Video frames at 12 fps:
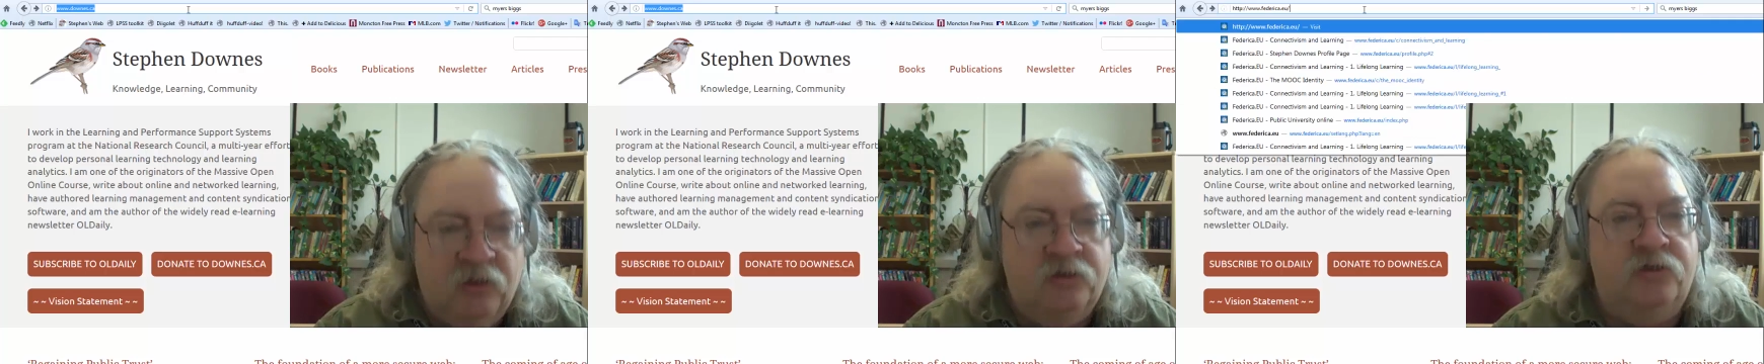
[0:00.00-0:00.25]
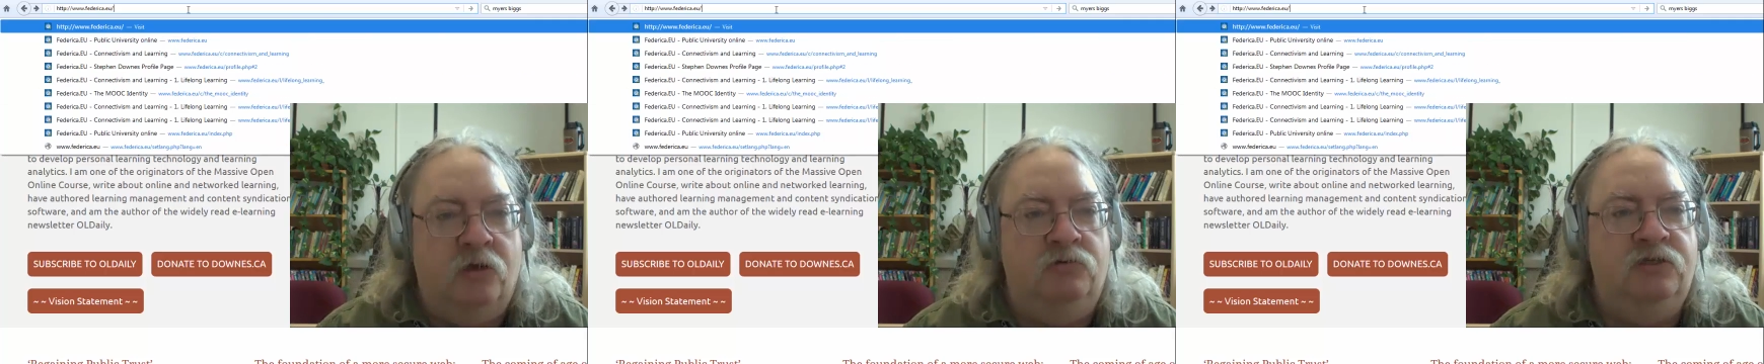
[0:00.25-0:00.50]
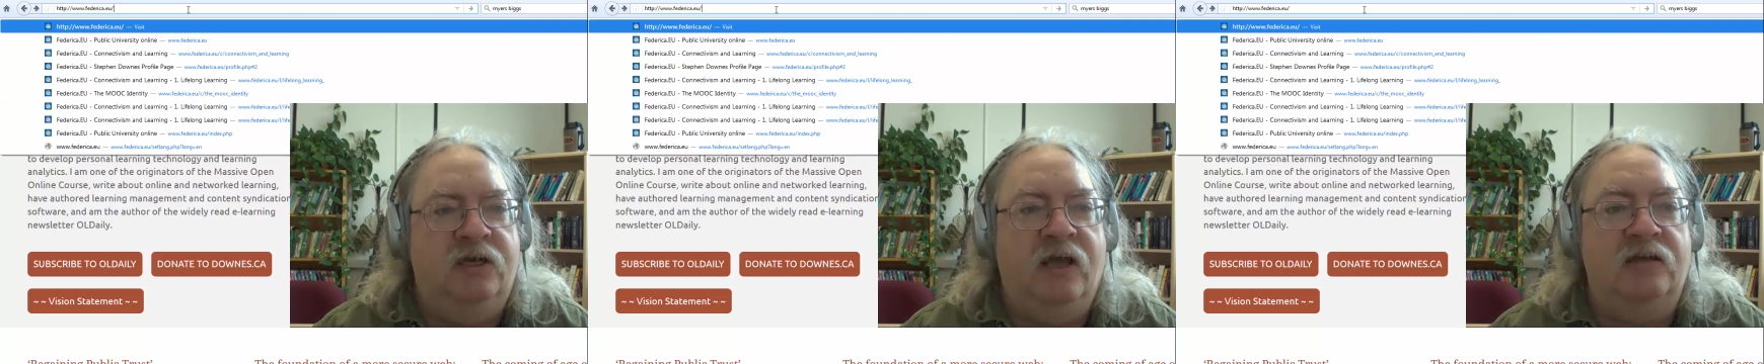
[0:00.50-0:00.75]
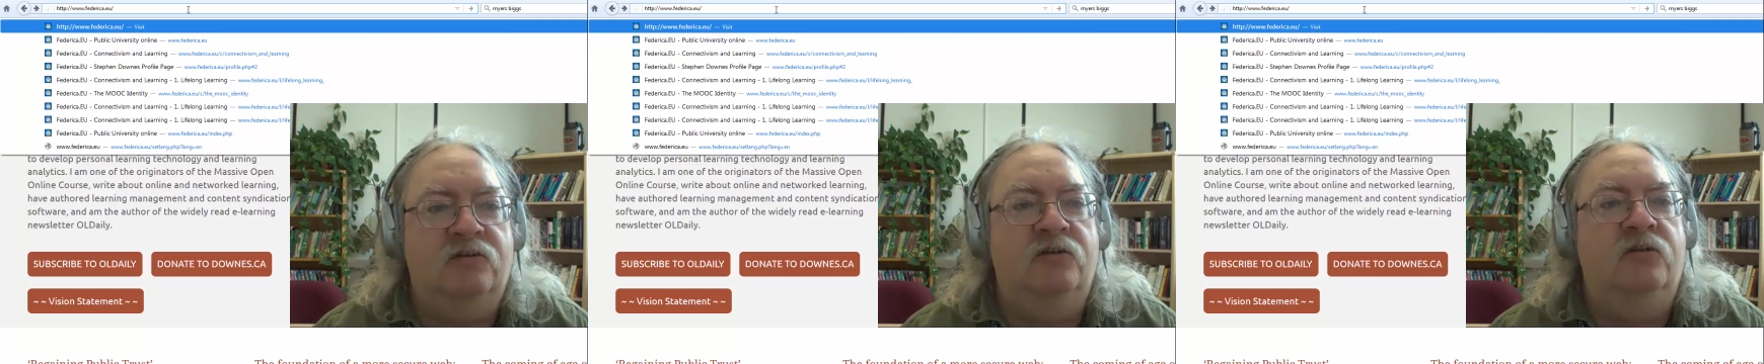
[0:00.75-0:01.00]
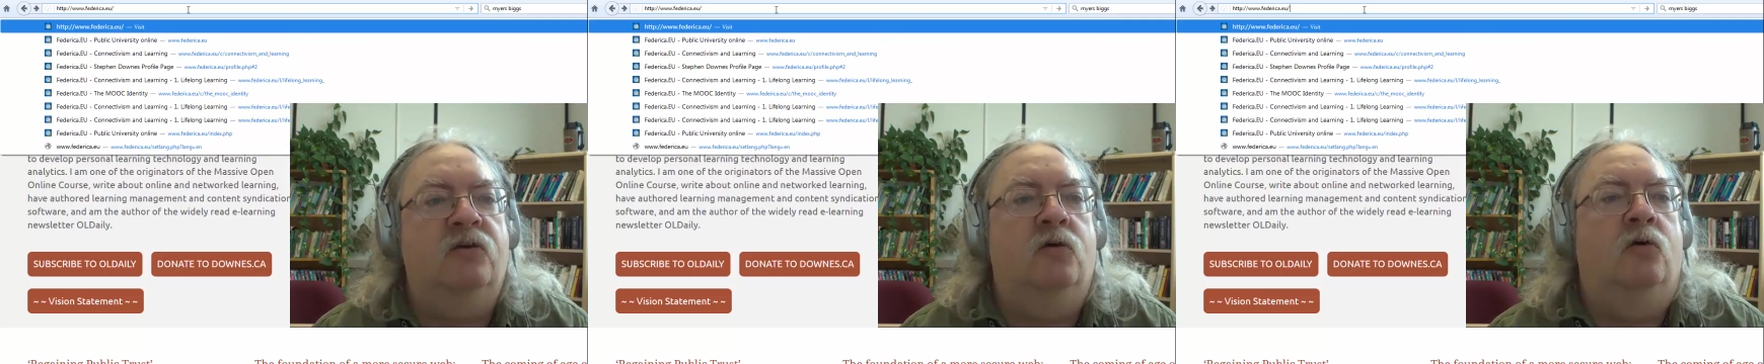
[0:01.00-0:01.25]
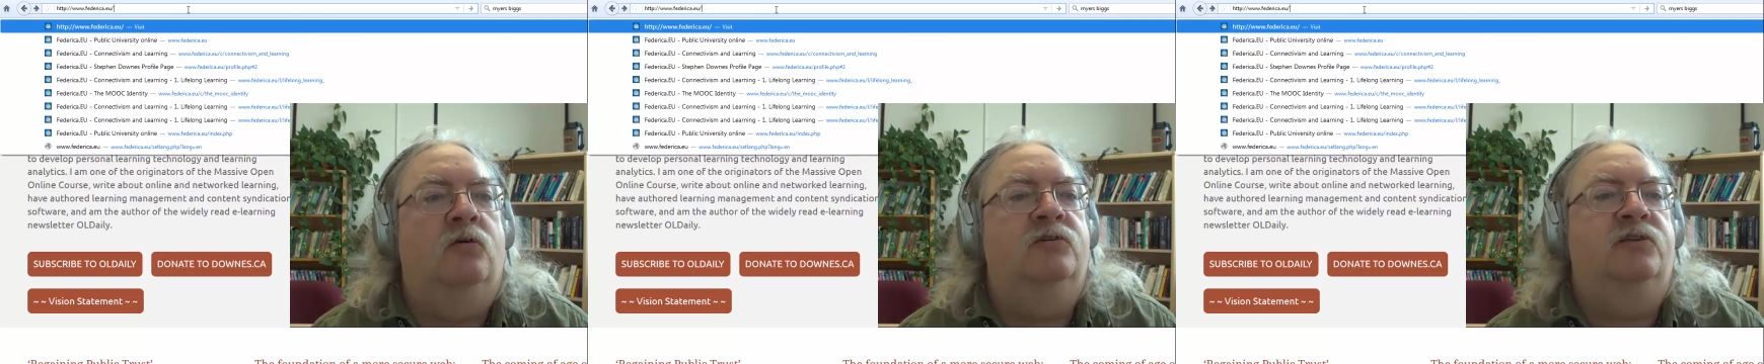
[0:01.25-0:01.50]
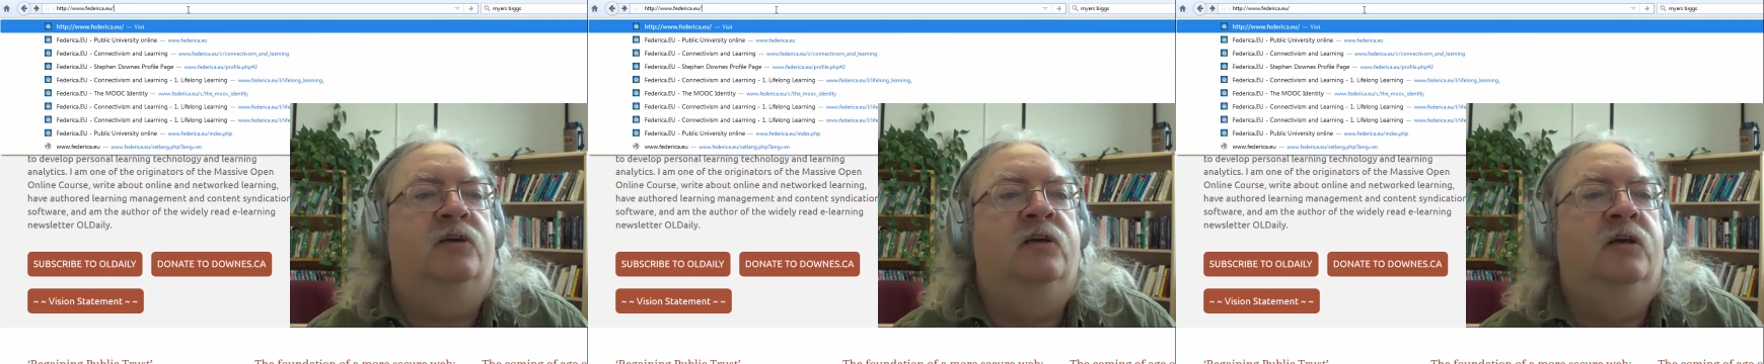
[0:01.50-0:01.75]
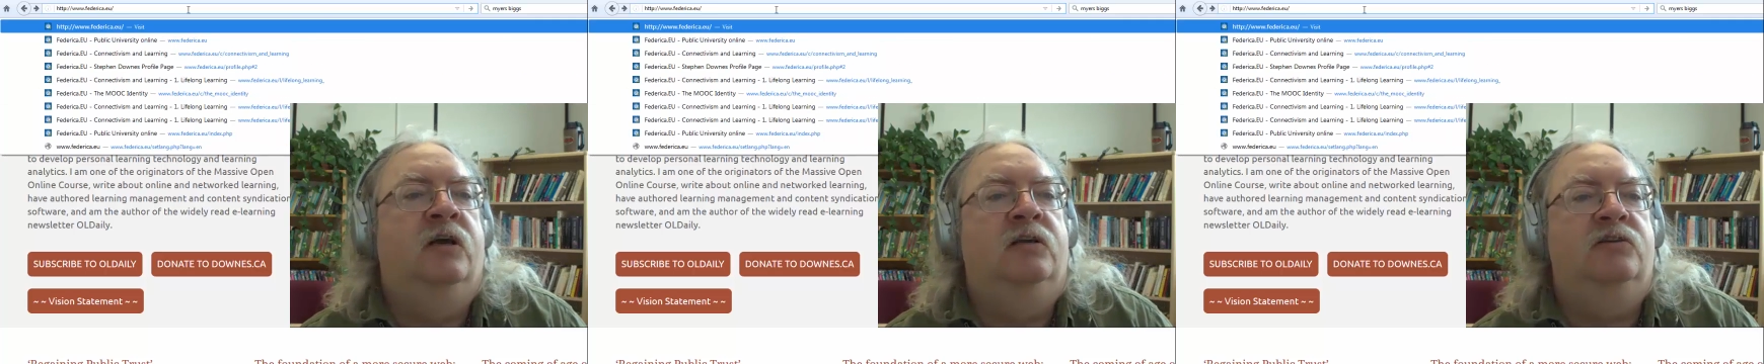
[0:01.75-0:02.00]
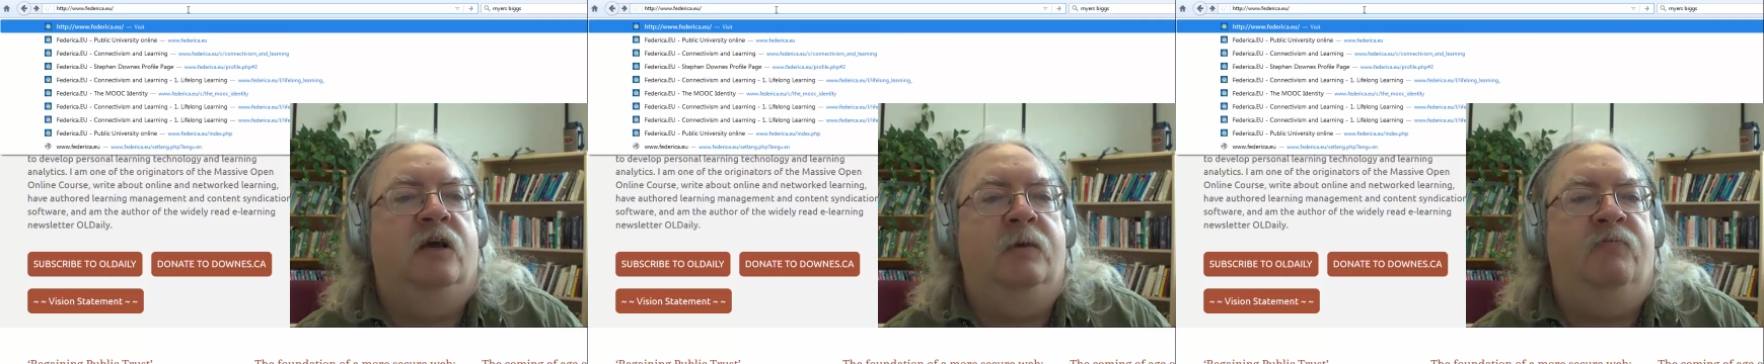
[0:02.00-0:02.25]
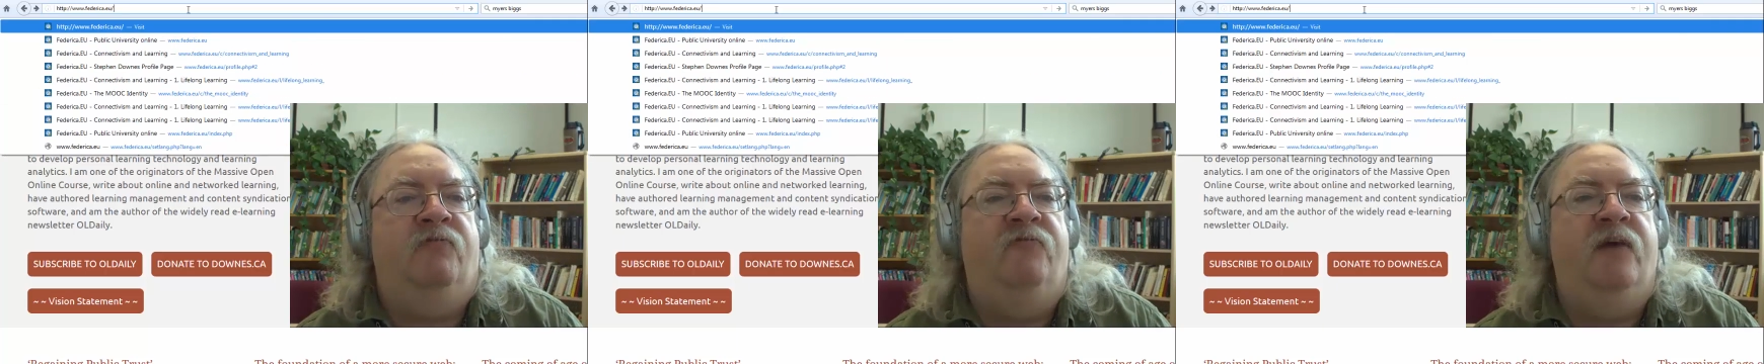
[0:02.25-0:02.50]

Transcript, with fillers: So to get to the course, type